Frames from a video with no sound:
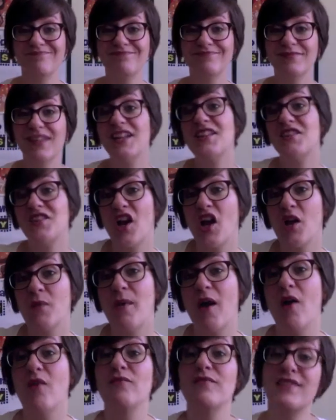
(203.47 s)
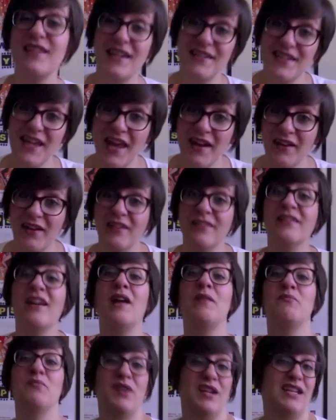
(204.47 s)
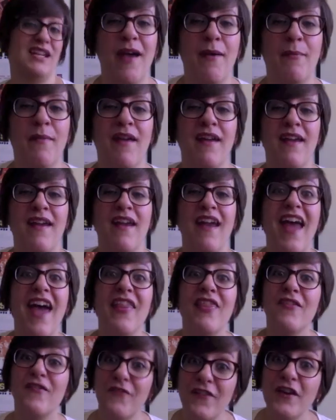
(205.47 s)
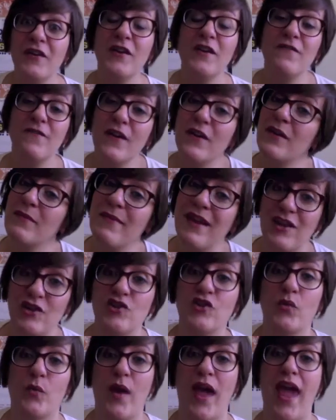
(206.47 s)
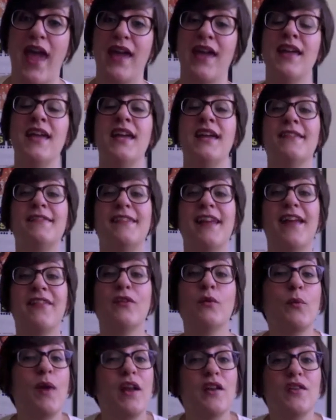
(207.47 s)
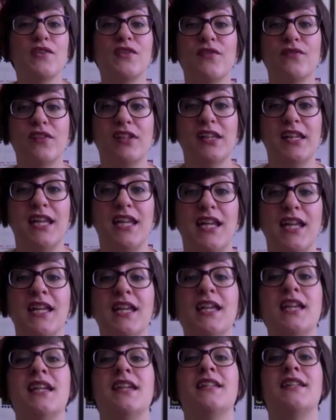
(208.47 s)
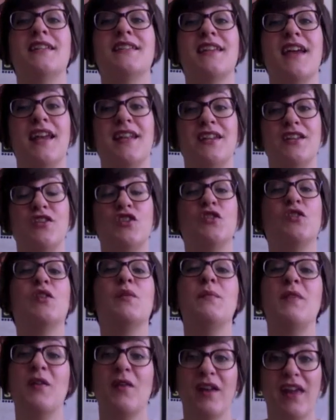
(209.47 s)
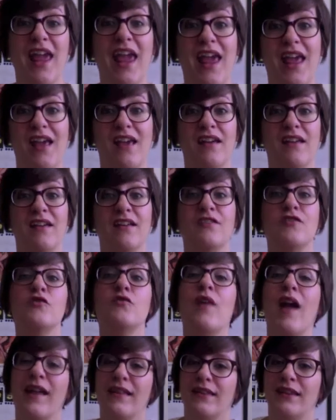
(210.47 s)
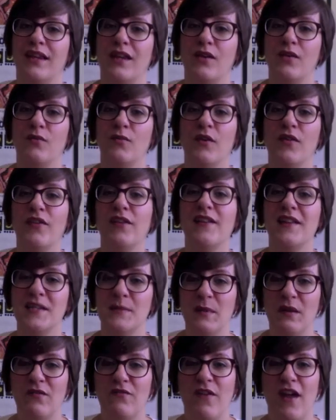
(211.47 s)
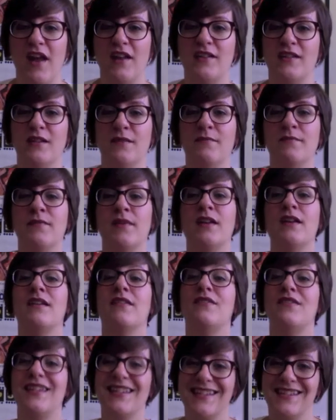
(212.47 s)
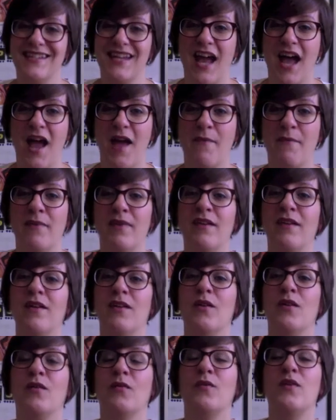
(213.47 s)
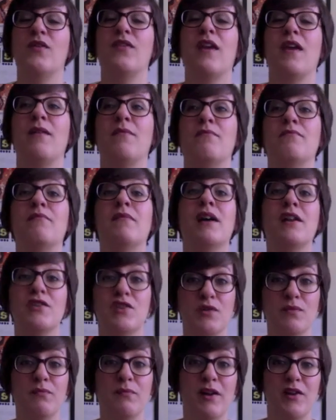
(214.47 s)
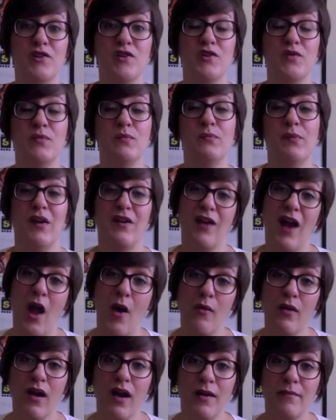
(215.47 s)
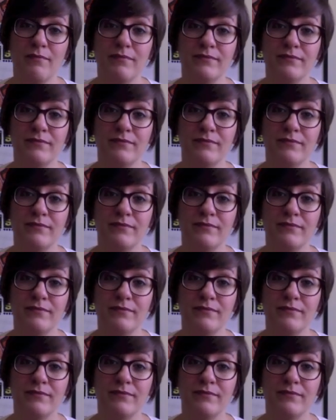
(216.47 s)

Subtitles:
Let's talk about Santana and Brittany and the very, very major way that the writers of Glee decided to communicate directly with the lesbian fandom, this time with a much, much better outcome.